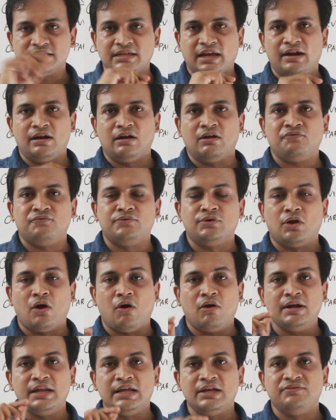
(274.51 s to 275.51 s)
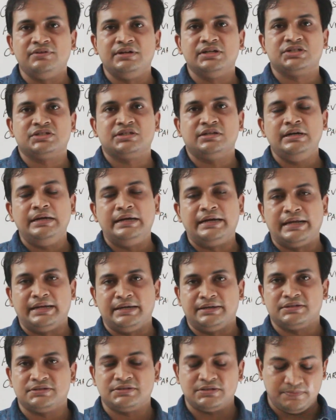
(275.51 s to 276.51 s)
kind of non-aviation
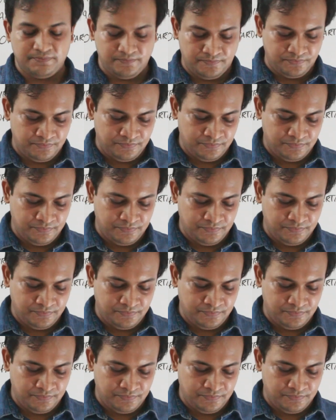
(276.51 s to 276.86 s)
tenants.